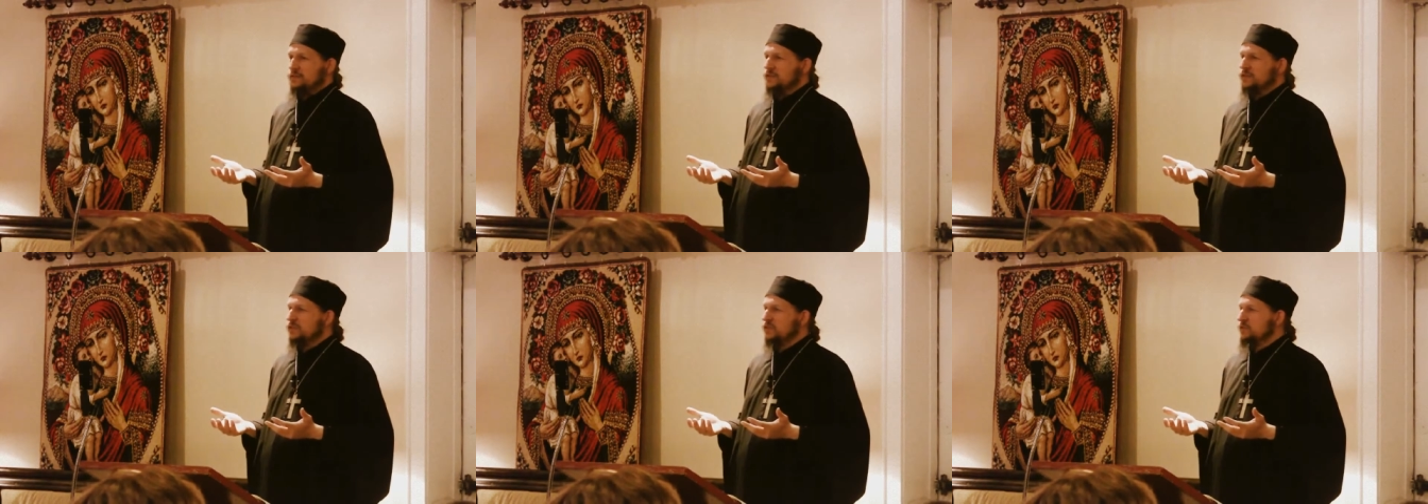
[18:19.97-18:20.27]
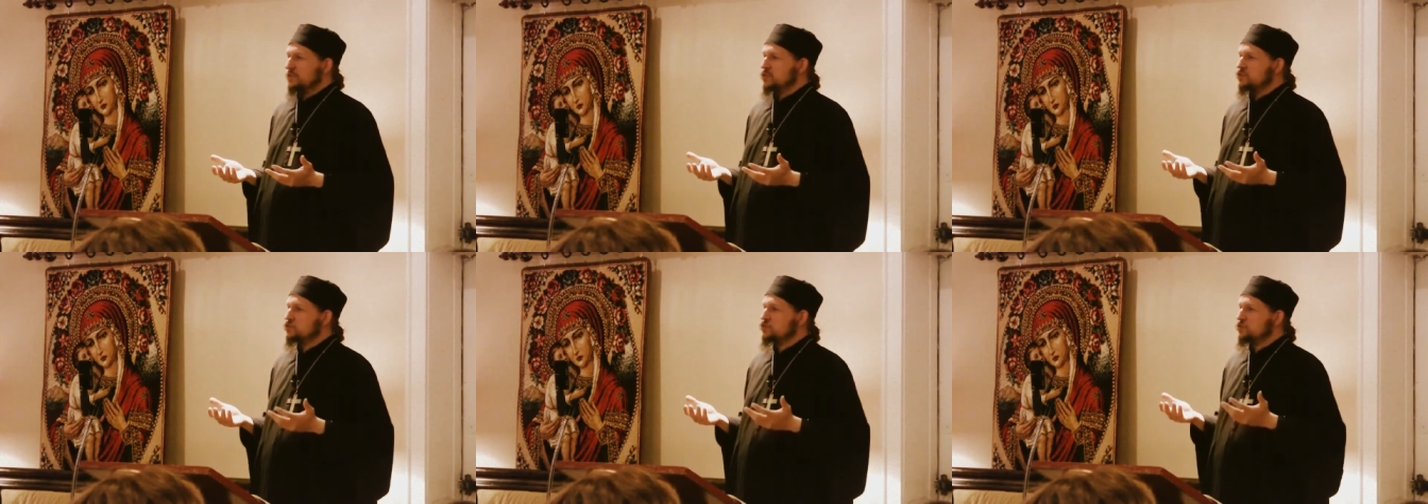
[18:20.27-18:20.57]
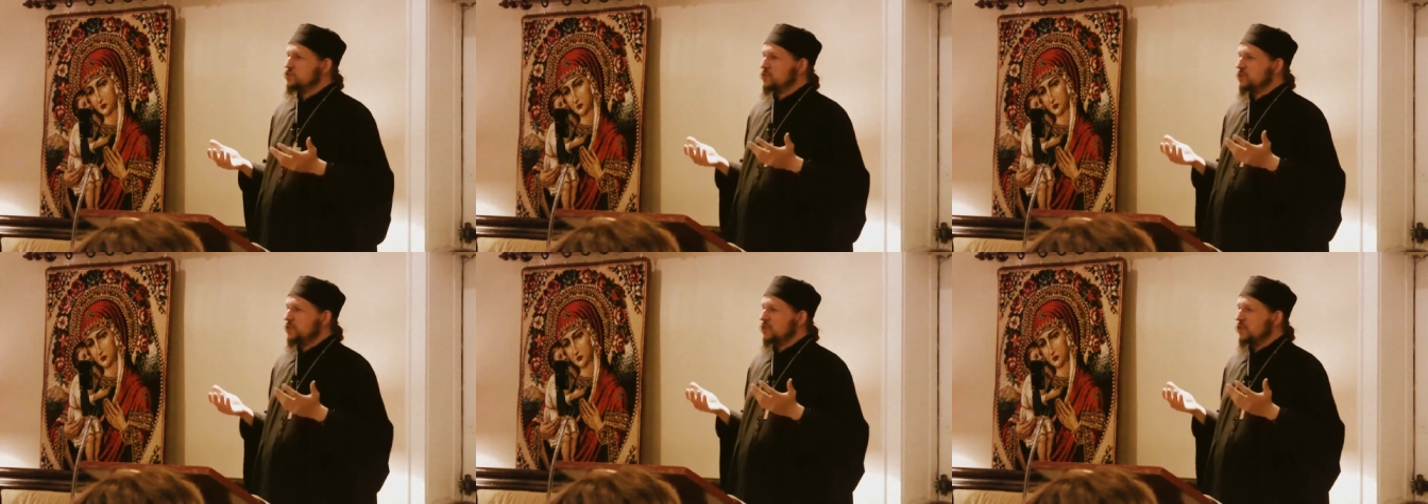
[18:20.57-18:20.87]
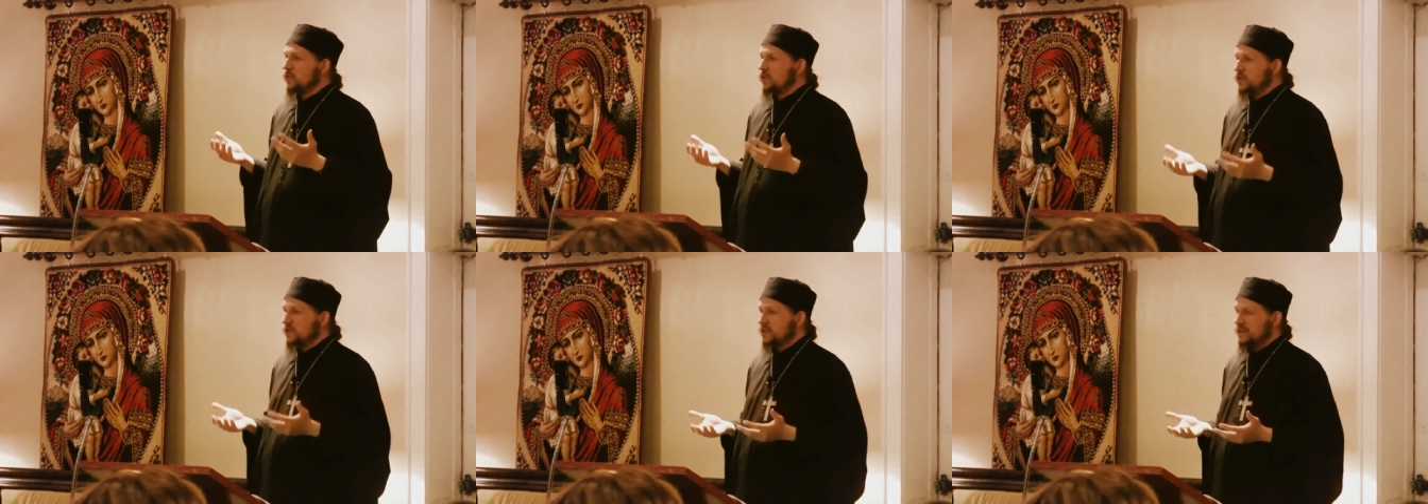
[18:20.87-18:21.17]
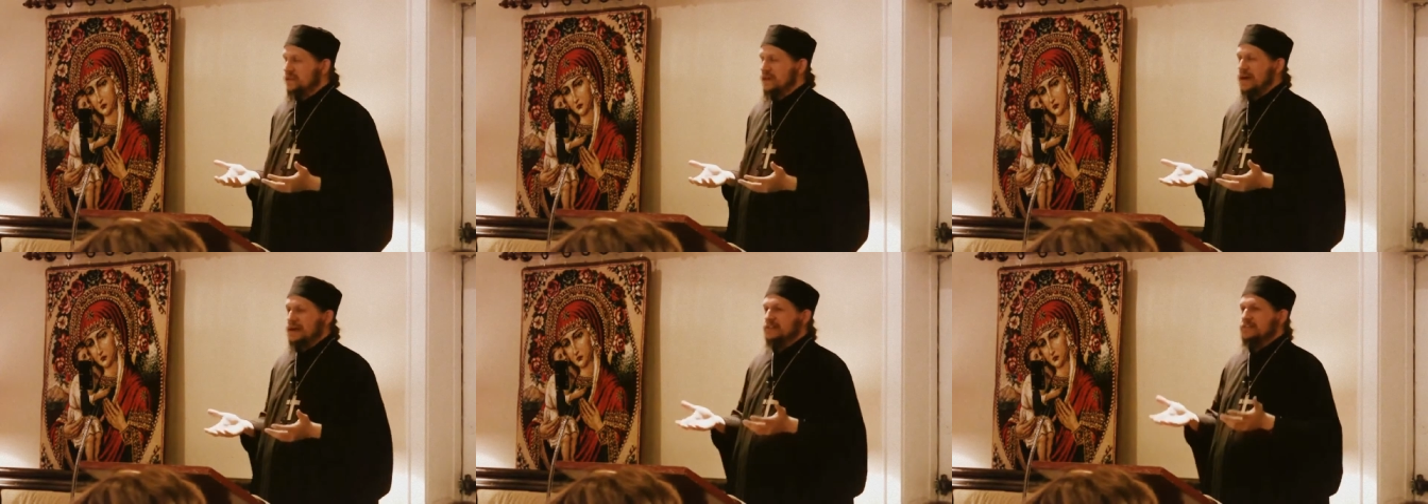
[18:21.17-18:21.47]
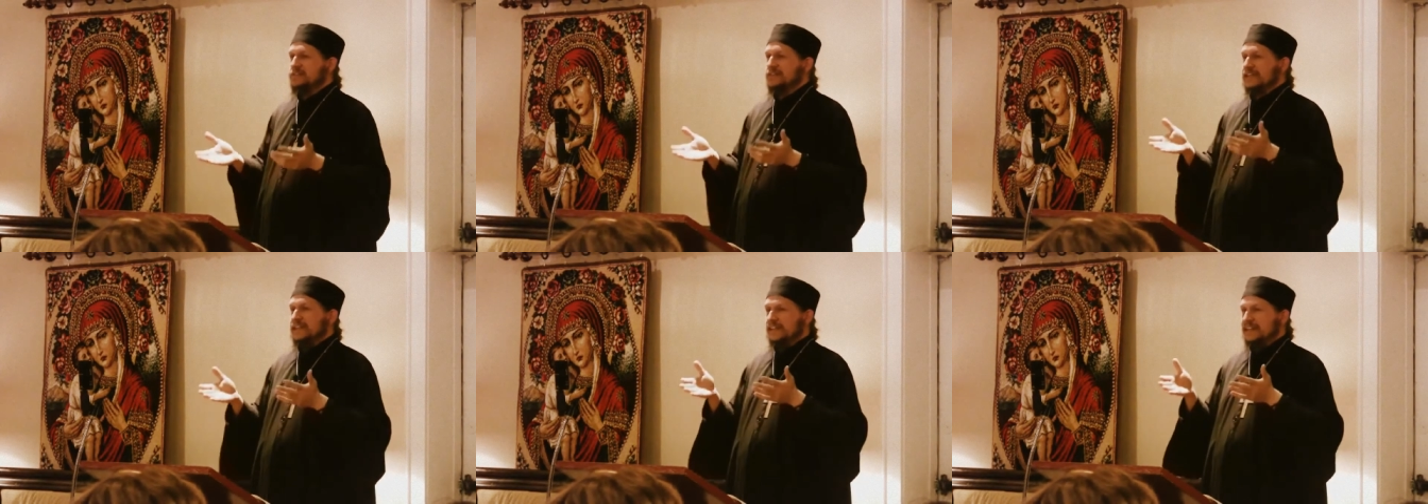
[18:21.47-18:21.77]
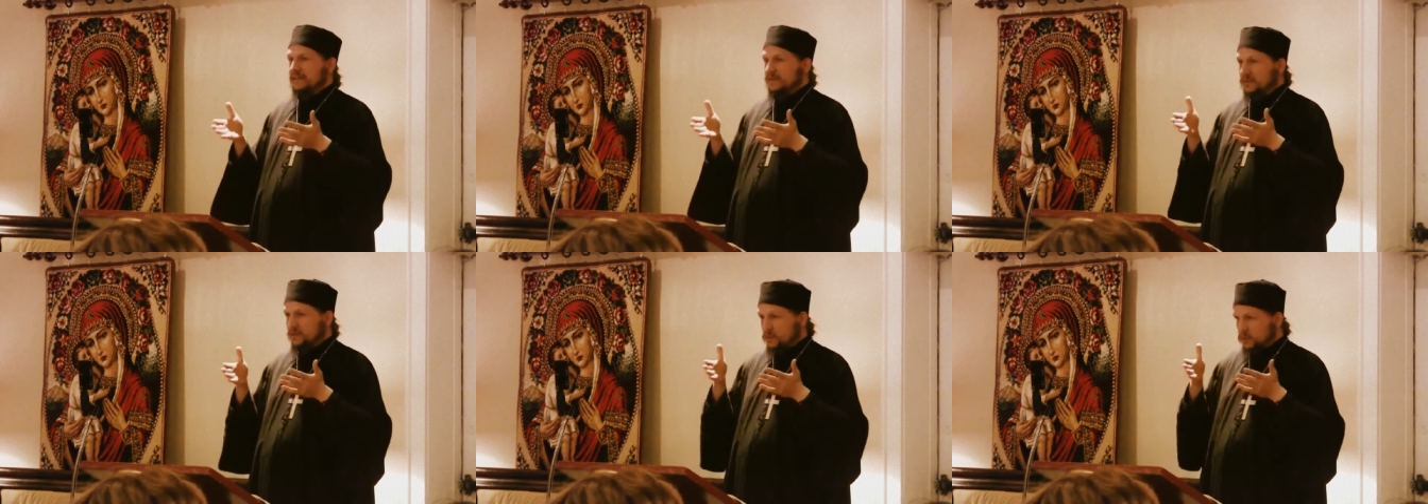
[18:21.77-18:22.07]
we're going to be truly Orthodox
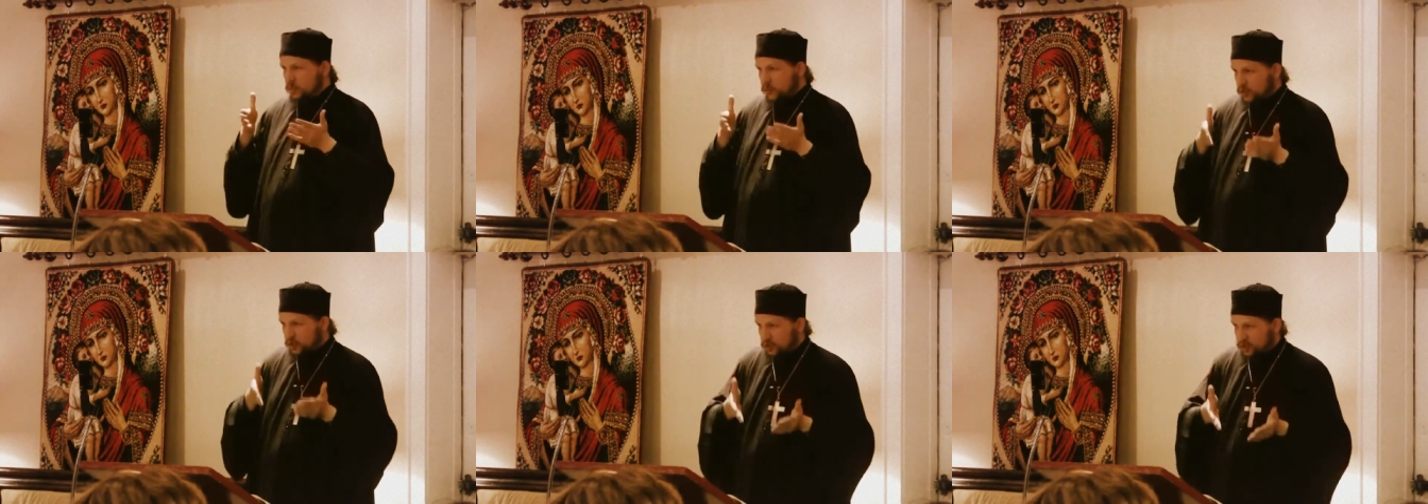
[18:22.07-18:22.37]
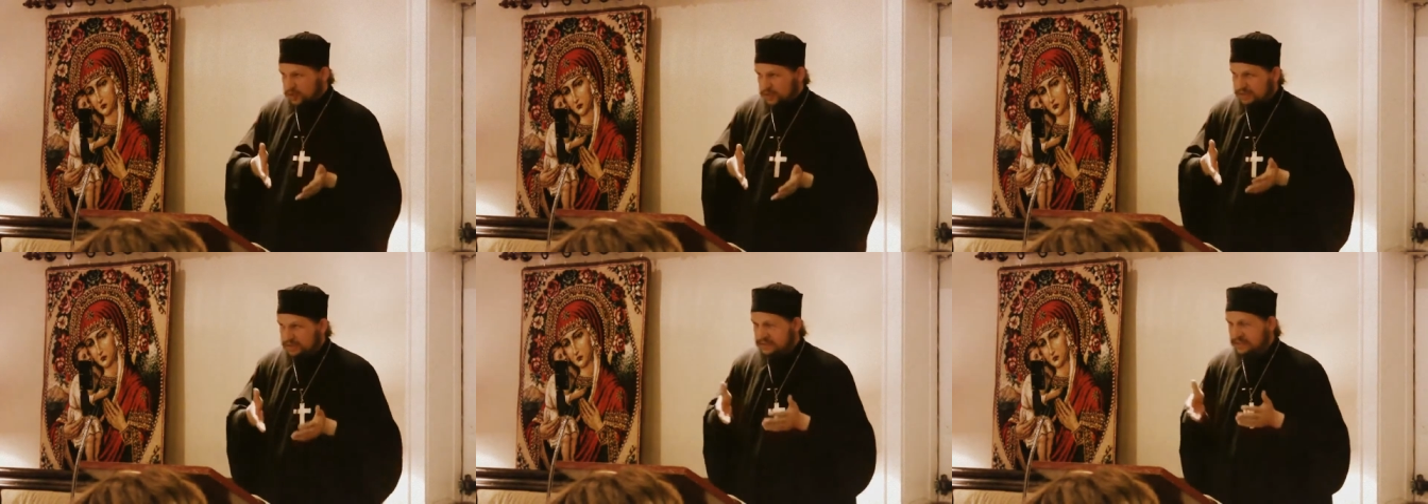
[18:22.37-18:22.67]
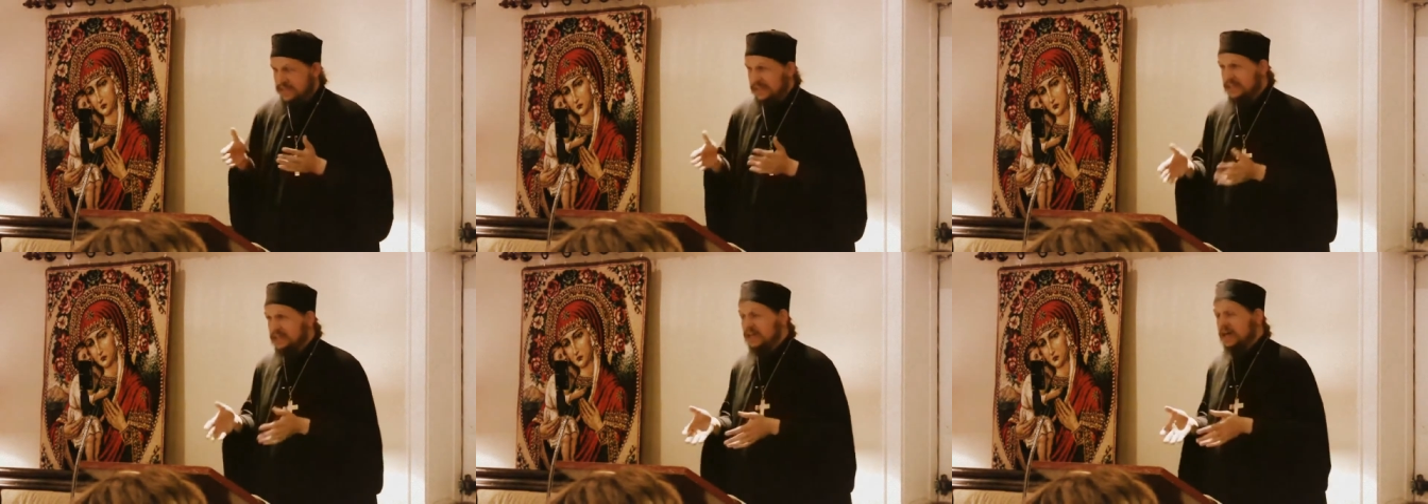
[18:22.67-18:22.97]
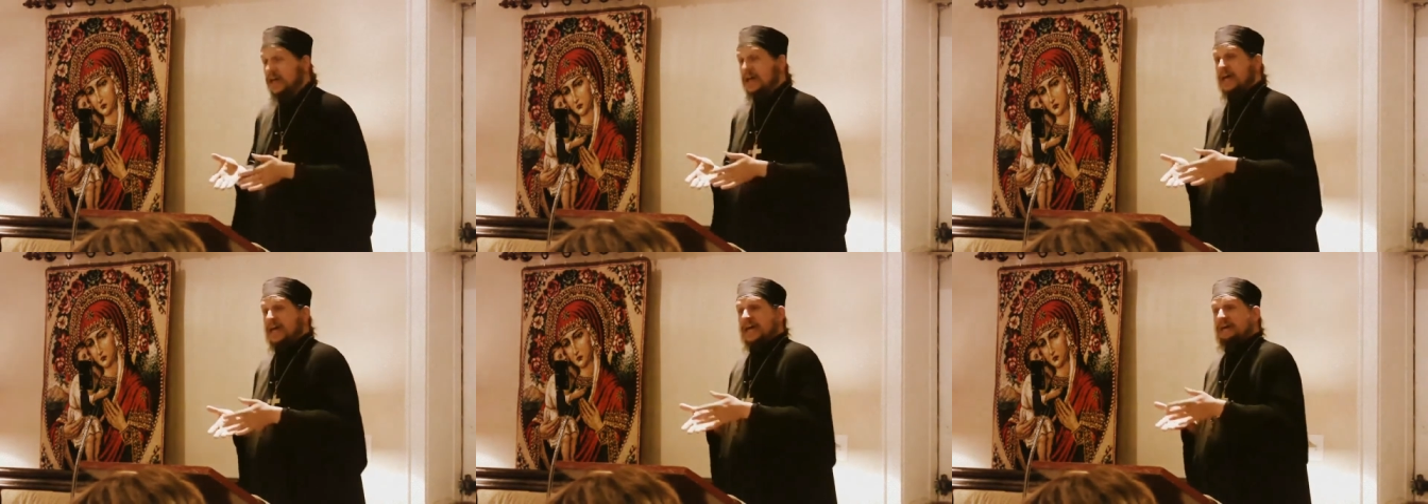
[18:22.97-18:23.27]
in word and deed.